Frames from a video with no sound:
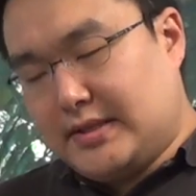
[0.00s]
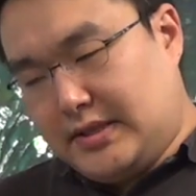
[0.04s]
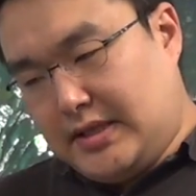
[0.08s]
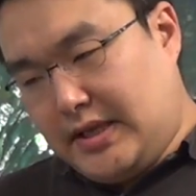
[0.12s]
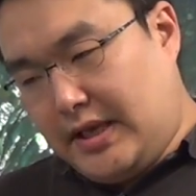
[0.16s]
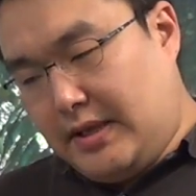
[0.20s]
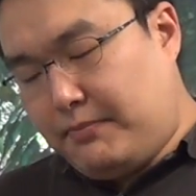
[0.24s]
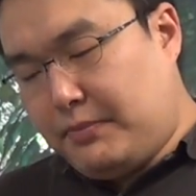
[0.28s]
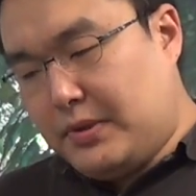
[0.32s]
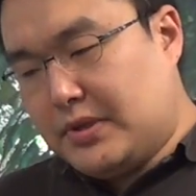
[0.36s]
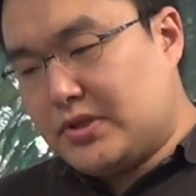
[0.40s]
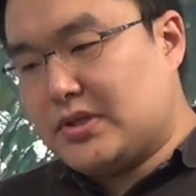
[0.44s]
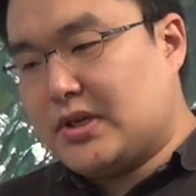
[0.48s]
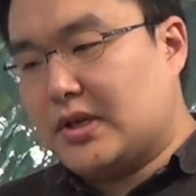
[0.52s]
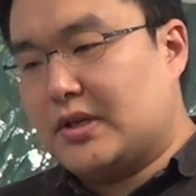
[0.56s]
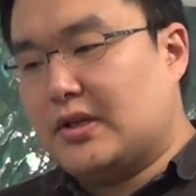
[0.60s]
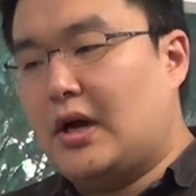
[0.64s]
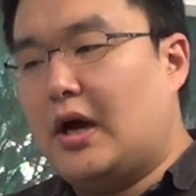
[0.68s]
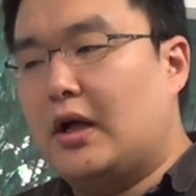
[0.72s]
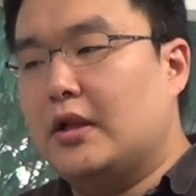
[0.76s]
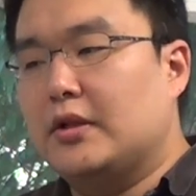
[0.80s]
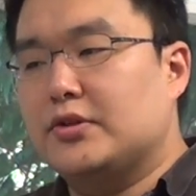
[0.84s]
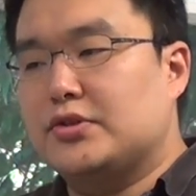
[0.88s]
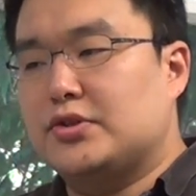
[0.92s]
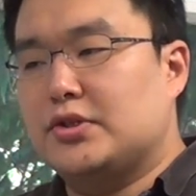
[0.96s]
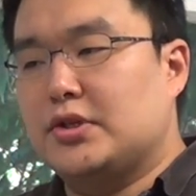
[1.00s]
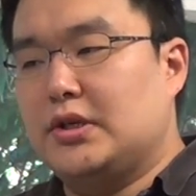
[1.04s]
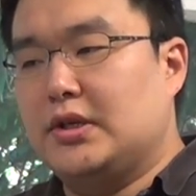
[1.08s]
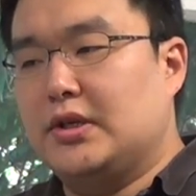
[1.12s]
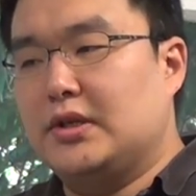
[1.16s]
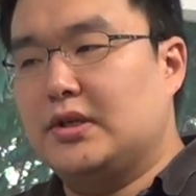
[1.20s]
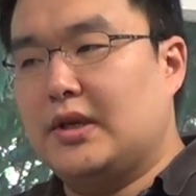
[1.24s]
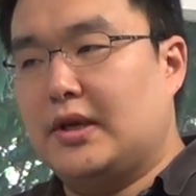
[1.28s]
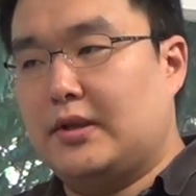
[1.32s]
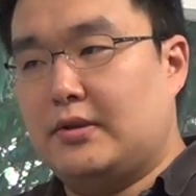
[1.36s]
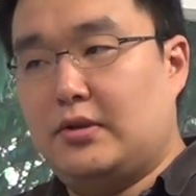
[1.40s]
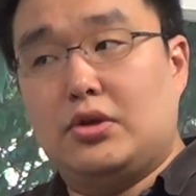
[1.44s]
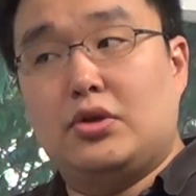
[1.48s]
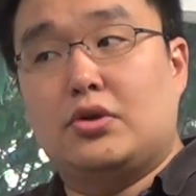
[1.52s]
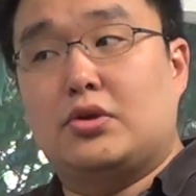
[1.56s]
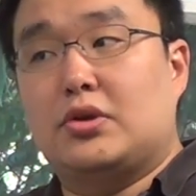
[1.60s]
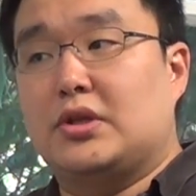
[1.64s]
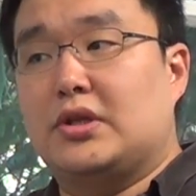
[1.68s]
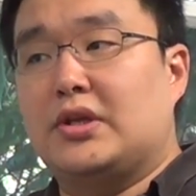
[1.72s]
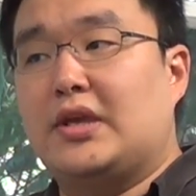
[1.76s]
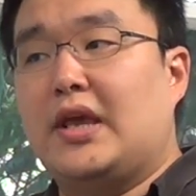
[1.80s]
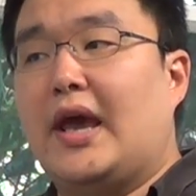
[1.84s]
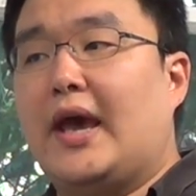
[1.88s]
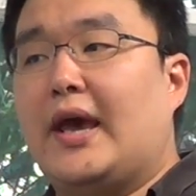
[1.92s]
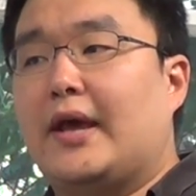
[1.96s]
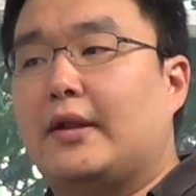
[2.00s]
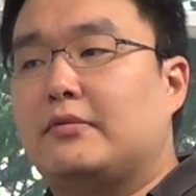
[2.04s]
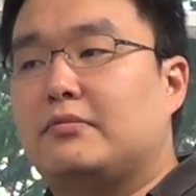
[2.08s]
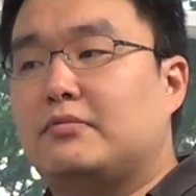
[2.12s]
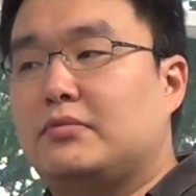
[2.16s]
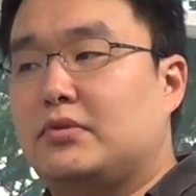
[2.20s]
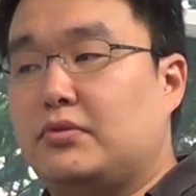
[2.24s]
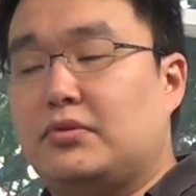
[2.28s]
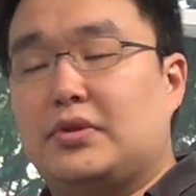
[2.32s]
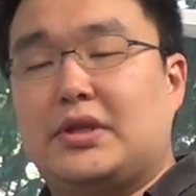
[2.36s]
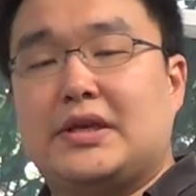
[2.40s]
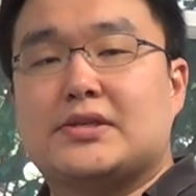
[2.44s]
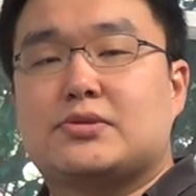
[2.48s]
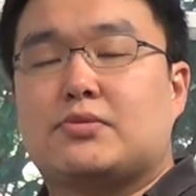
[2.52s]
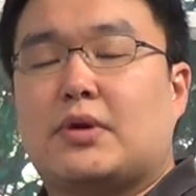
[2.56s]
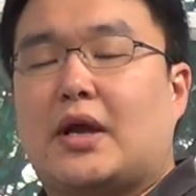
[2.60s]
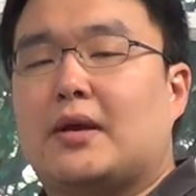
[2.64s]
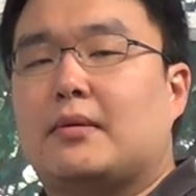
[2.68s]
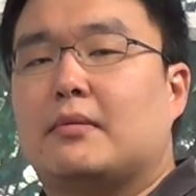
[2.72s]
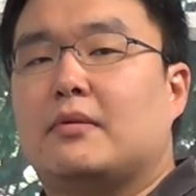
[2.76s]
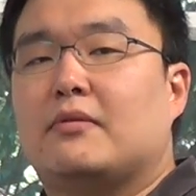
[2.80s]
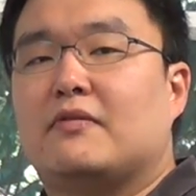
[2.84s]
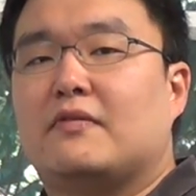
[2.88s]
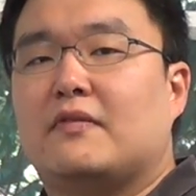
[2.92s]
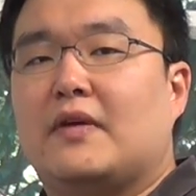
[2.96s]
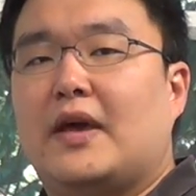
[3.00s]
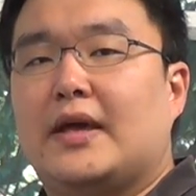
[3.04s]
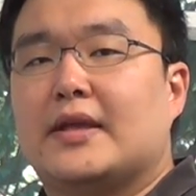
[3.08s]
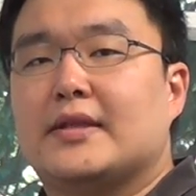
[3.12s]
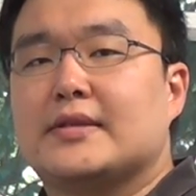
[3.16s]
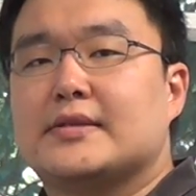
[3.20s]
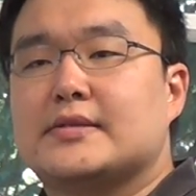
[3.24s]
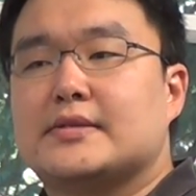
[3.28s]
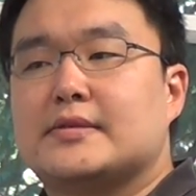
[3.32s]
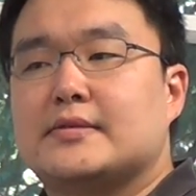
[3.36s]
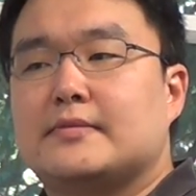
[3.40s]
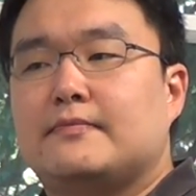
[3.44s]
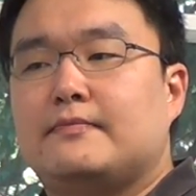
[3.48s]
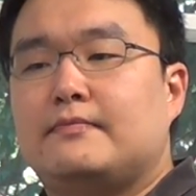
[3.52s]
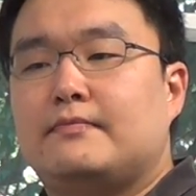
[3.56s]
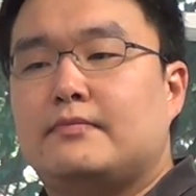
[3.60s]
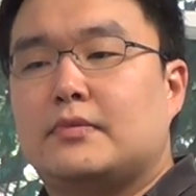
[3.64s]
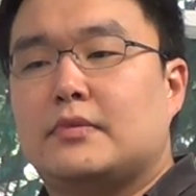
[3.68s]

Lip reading: leap in technology that you could get through these random events.